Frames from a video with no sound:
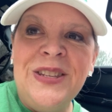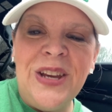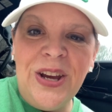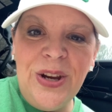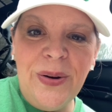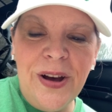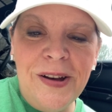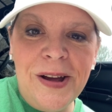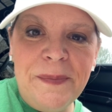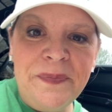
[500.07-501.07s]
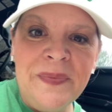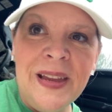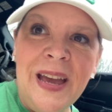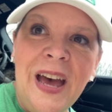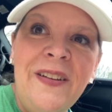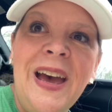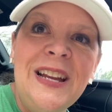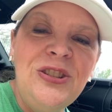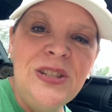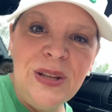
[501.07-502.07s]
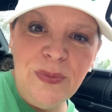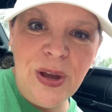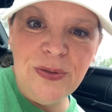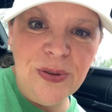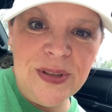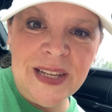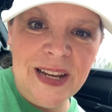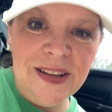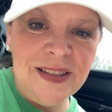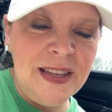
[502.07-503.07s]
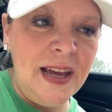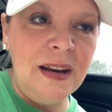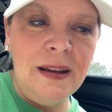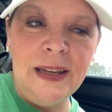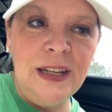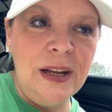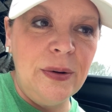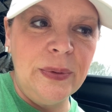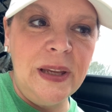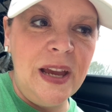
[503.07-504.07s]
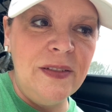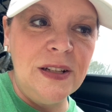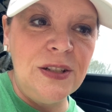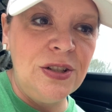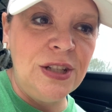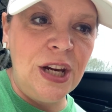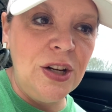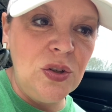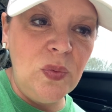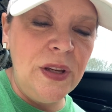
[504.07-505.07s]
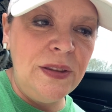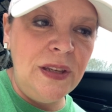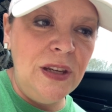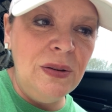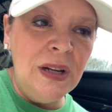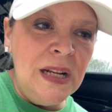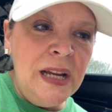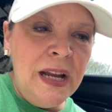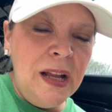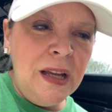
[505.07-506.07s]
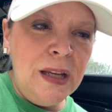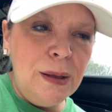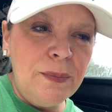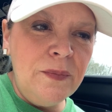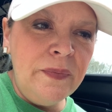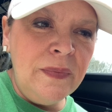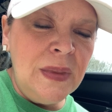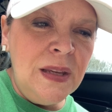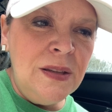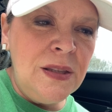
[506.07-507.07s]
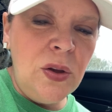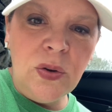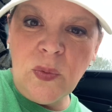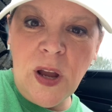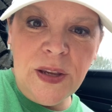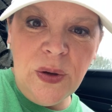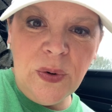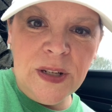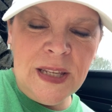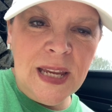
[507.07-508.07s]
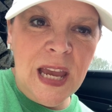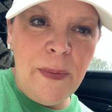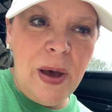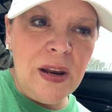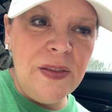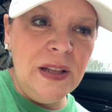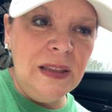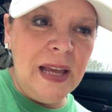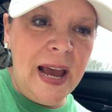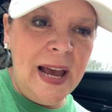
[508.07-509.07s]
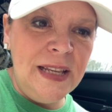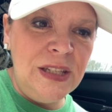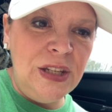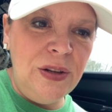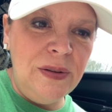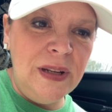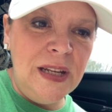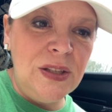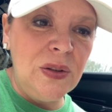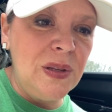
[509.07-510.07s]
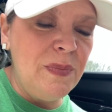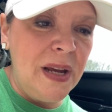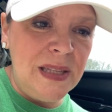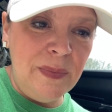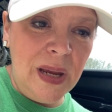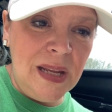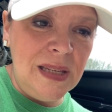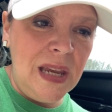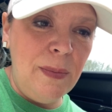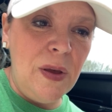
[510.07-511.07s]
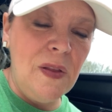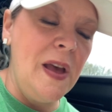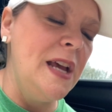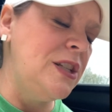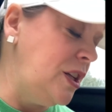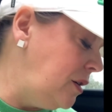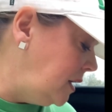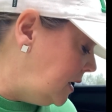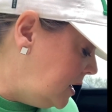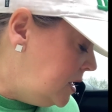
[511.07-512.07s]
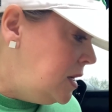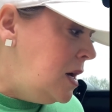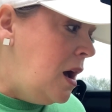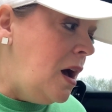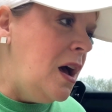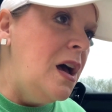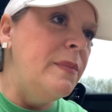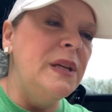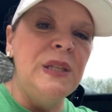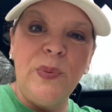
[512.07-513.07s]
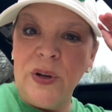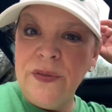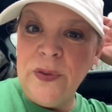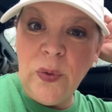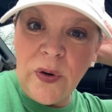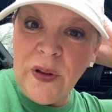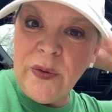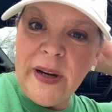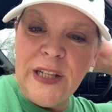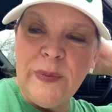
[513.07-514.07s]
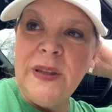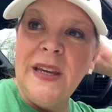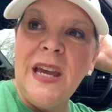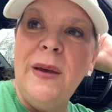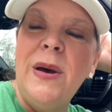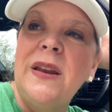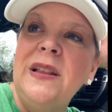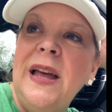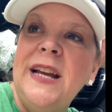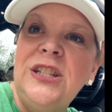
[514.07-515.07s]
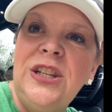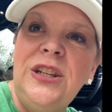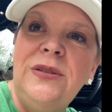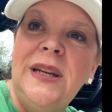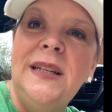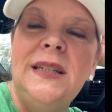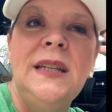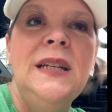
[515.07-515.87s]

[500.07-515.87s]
So um, I've had just some local sales that I, you know, really haven't shared with you. Um, sold a Rocky horse that came out of the last unit. Sold some pots and pans that came out of the last unit. Um, a spring floral arrangement that came out of the last unit.